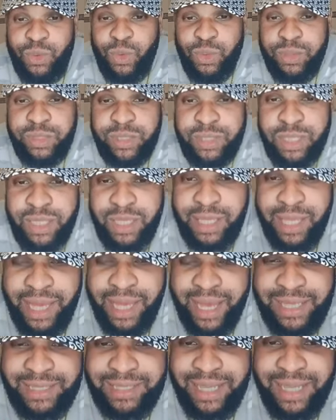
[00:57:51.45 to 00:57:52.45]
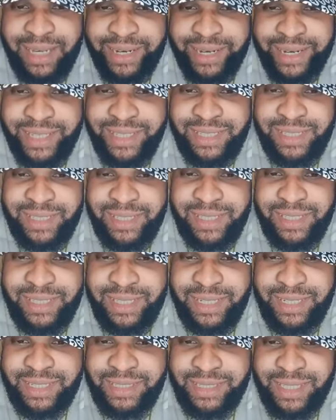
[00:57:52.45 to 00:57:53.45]
Who see as arrested
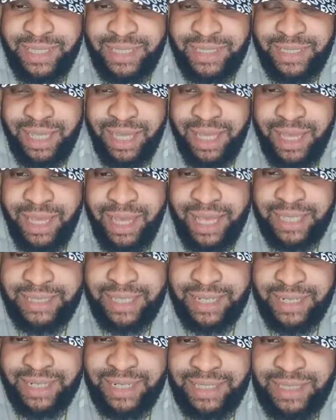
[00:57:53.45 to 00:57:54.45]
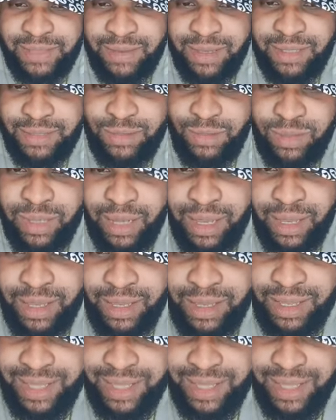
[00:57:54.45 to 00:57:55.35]
3 days now? As arrested never do that.